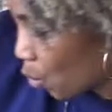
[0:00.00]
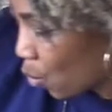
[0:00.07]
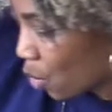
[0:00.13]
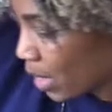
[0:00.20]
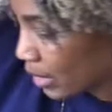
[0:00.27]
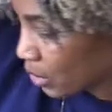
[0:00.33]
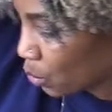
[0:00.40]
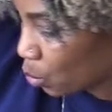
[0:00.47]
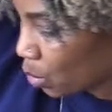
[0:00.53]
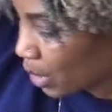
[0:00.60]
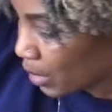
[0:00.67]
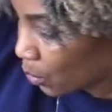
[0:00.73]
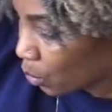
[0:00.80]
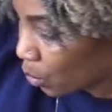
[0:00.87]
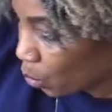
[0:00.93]
what's
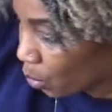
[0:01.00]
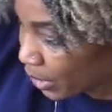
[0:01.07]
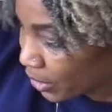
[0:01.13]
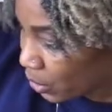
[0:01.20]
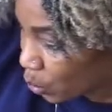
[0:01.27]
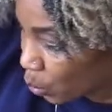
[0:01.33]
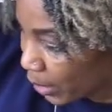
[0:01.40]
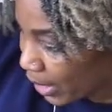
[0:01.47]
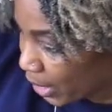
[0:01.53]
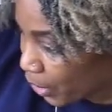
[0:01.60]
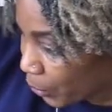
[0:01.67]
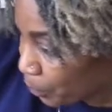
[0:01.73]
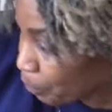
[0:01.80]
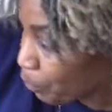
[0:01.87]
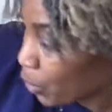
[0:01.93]
what or what's
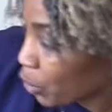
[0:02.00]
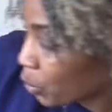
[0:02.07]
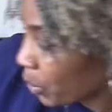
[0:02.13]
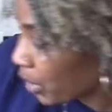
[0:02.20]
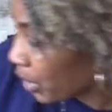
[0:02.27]
where. So we're